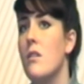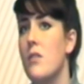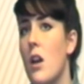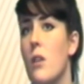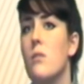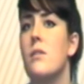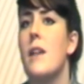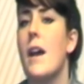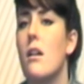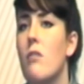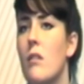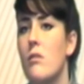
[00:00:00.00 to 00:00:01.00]
So
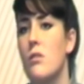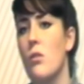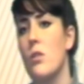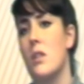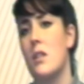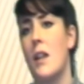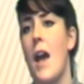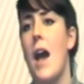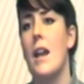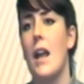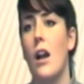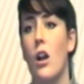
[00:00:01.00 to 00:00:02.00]
secondary resources
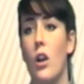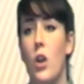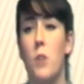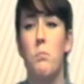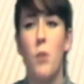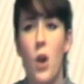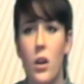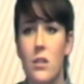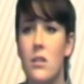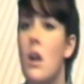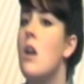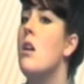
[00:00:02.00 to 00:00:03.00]
can include
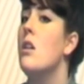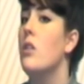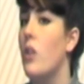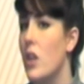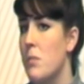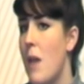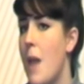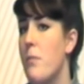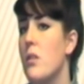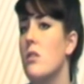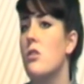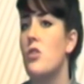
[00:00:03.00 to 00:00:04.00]
books,
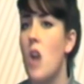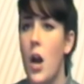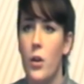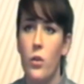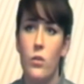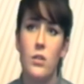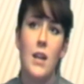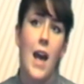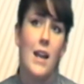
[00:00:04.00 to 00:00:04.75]
newspapers, journals,